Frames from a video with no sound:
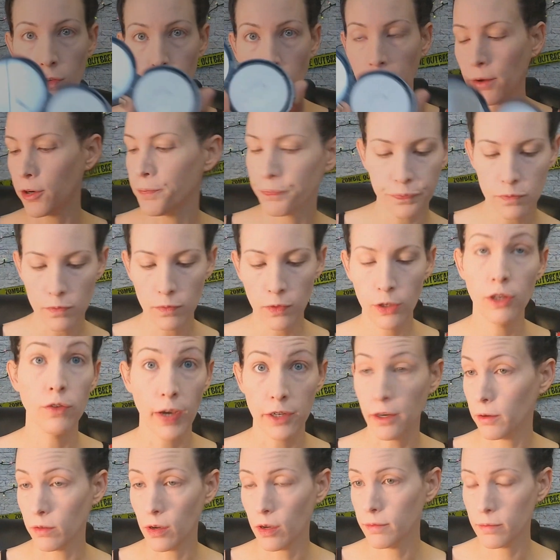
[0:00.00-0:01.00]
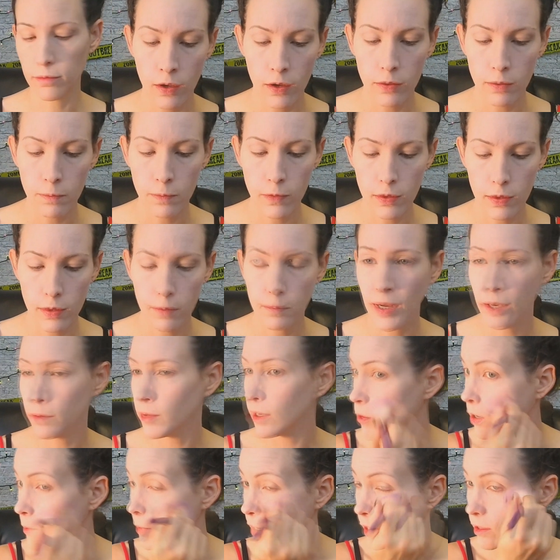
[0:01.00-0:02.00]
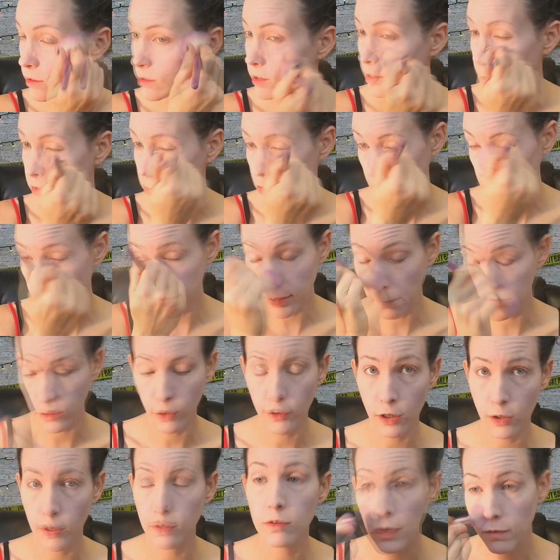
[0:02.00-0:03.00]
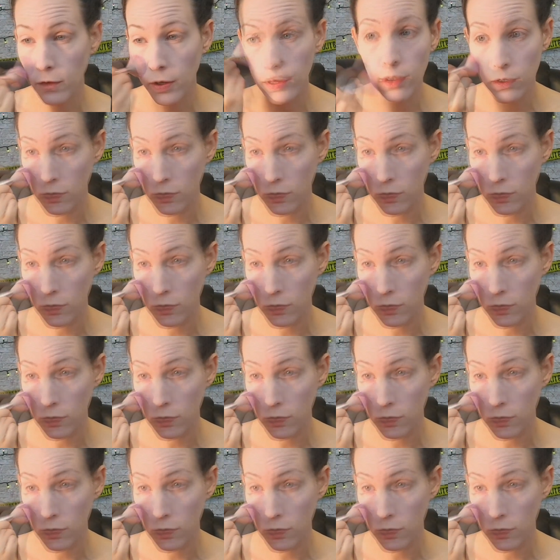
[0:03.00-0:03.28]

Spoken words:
a foundation. And then after I